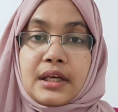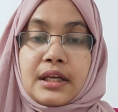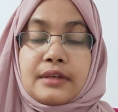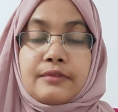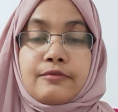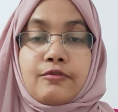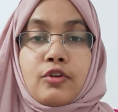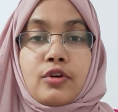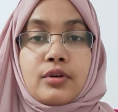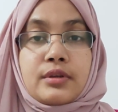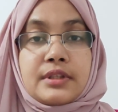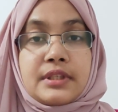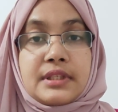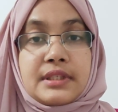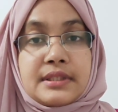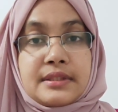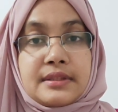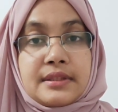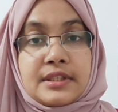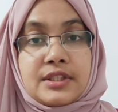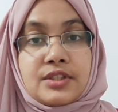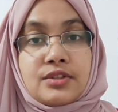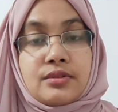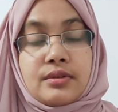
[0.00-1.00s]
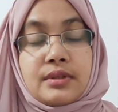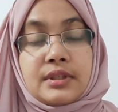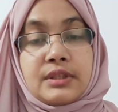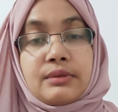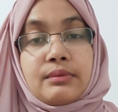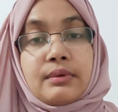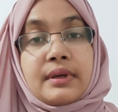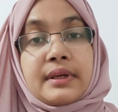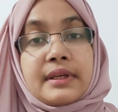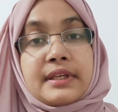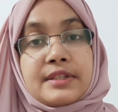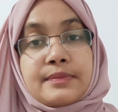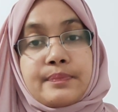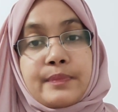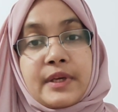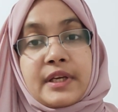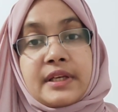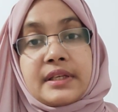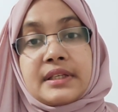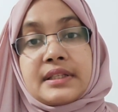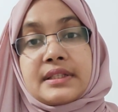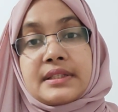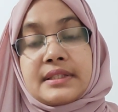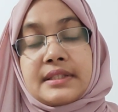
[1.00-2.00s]
And for this reason, you are
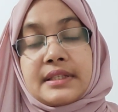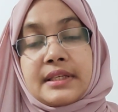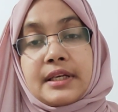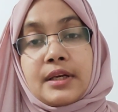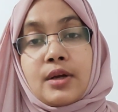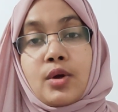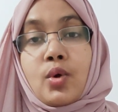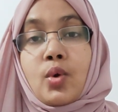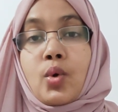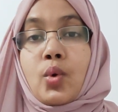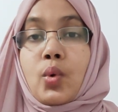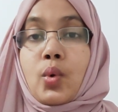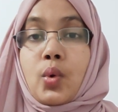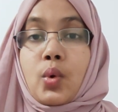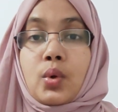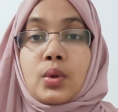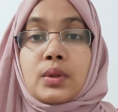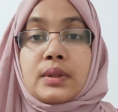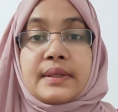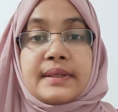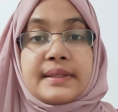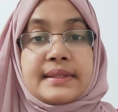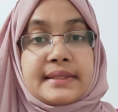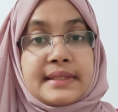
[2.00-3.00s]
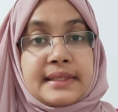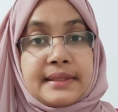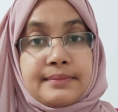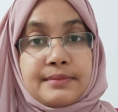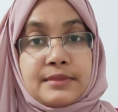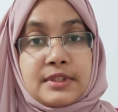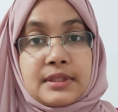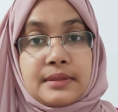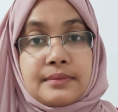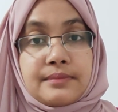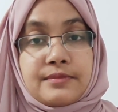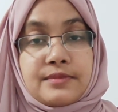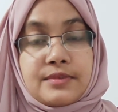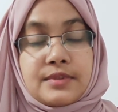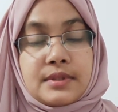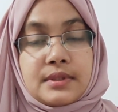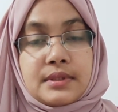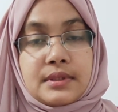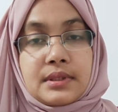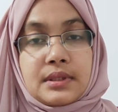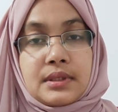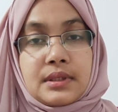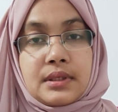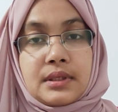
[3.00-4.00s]
experiencing all these
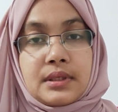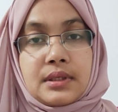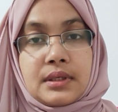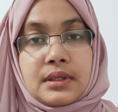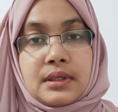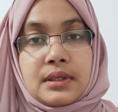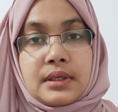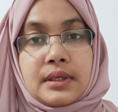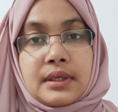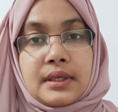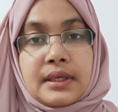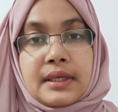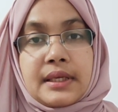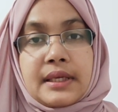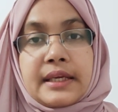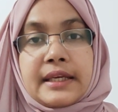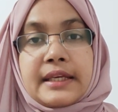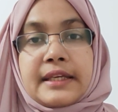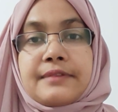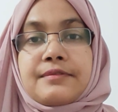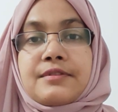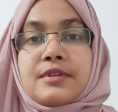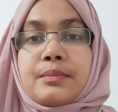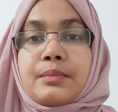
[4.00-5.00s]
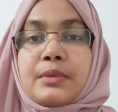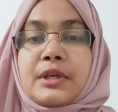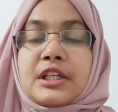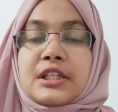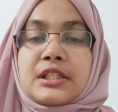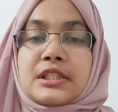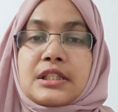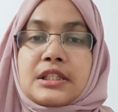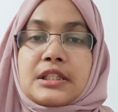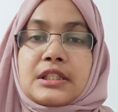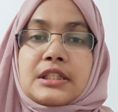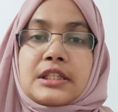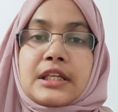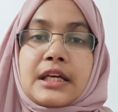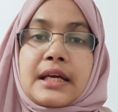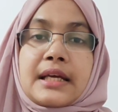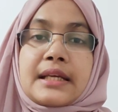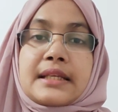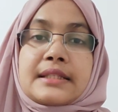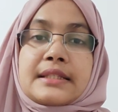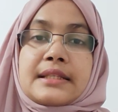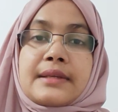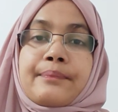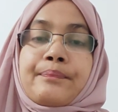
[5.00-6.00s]
symptoms. If the patient
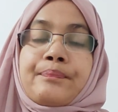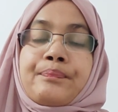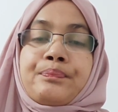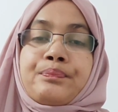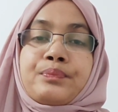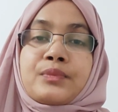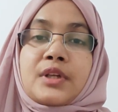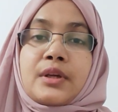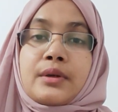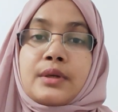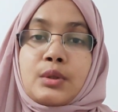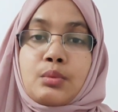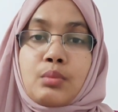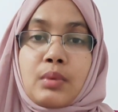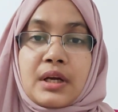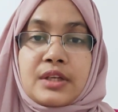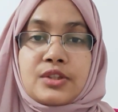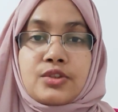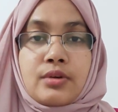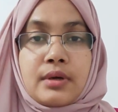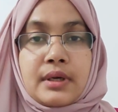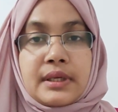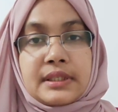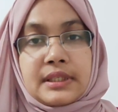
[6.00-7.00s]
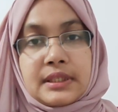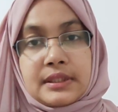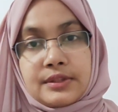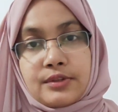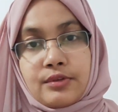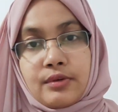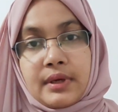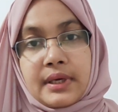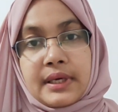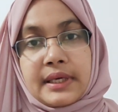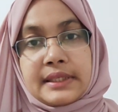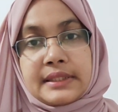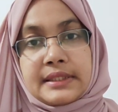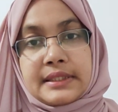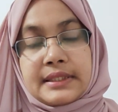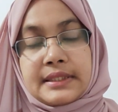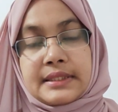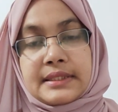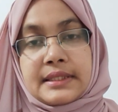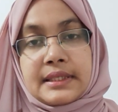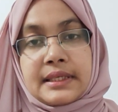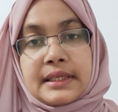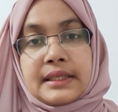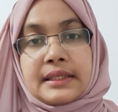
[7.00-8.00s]
has rheumatoid
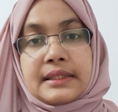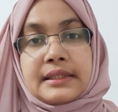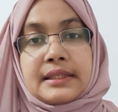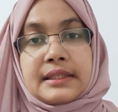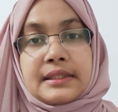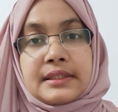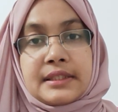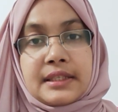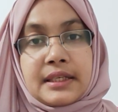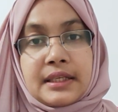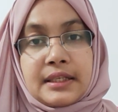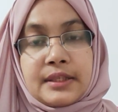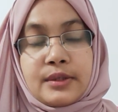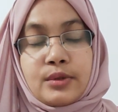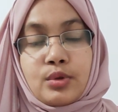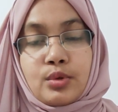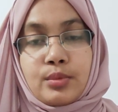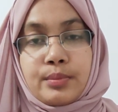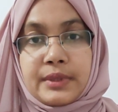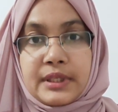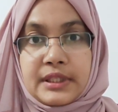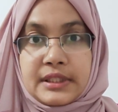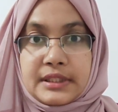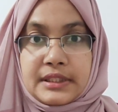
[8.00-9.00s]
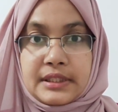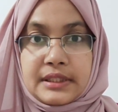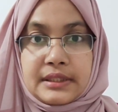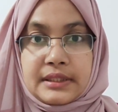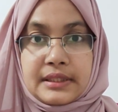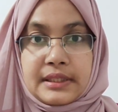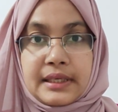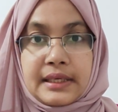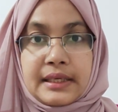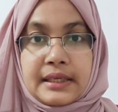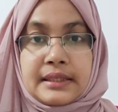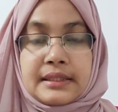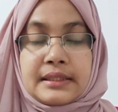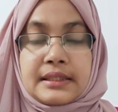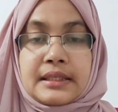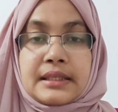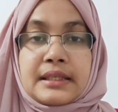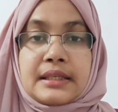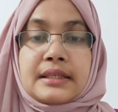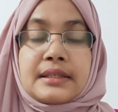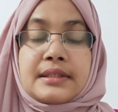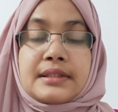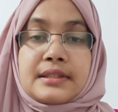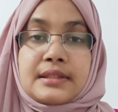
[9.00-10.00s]
arthritis, then tell your patient that,
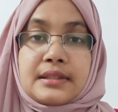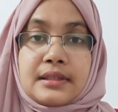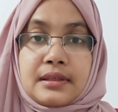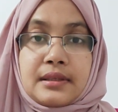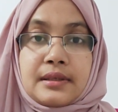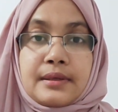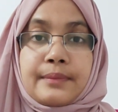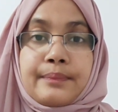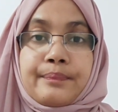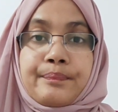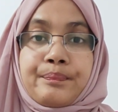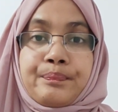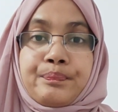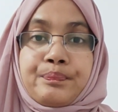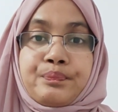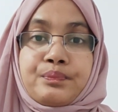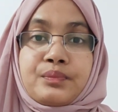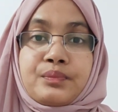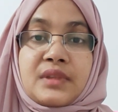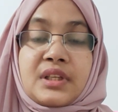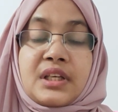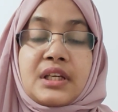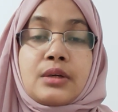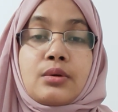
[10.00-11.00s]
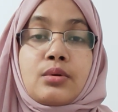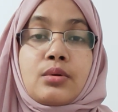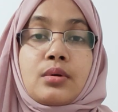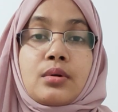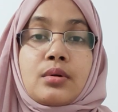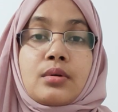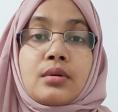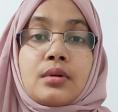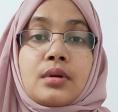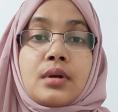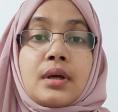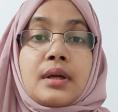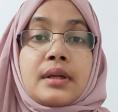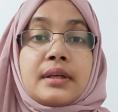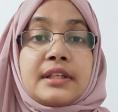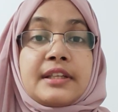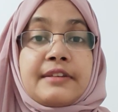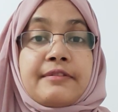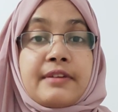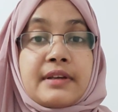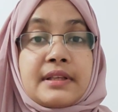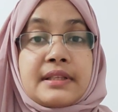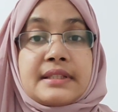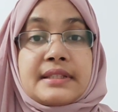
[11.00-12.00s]
sir, your
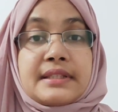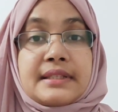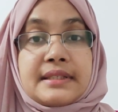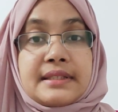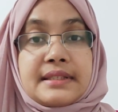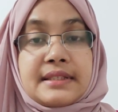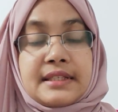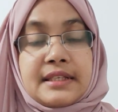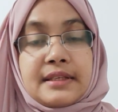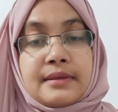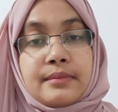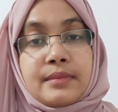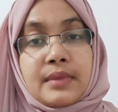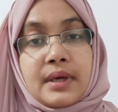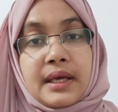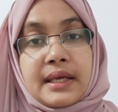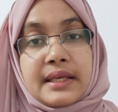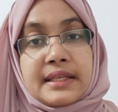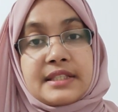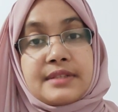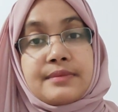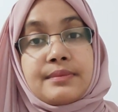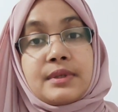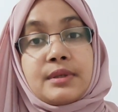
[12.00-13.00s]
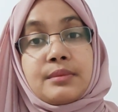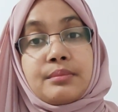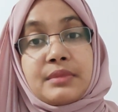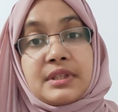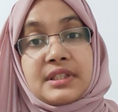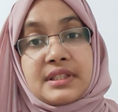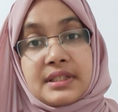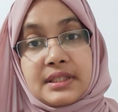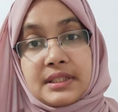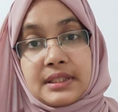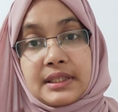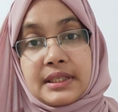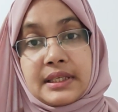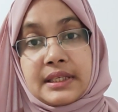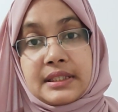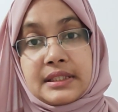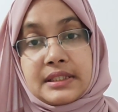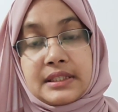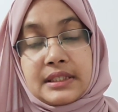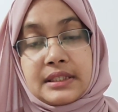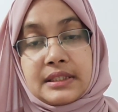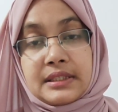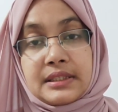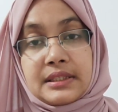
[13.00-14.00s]
defense system has been
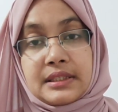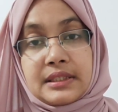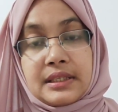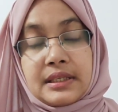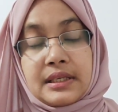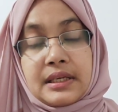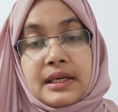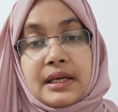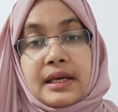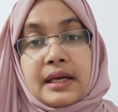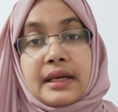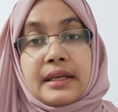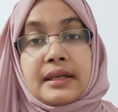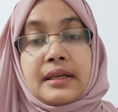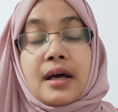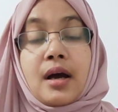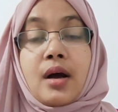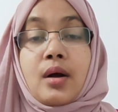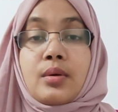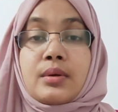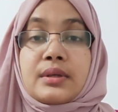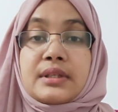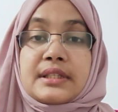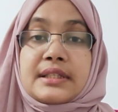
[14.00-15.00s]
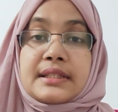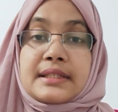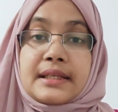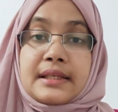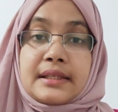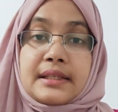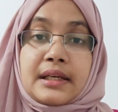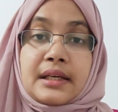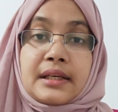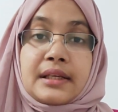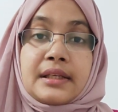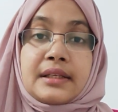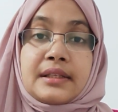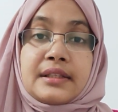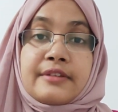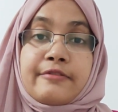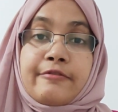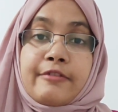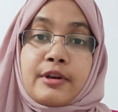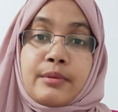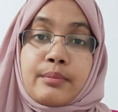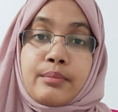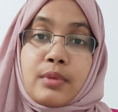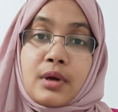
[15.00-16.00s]
misdirected and now it is attacking
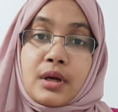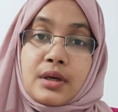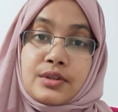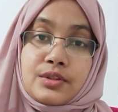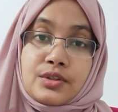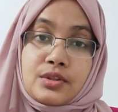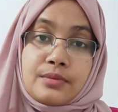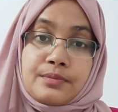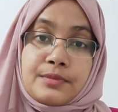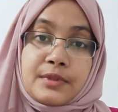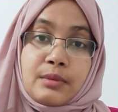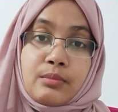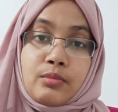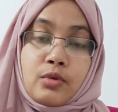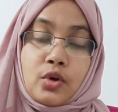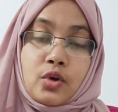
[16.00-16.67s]
different parts of the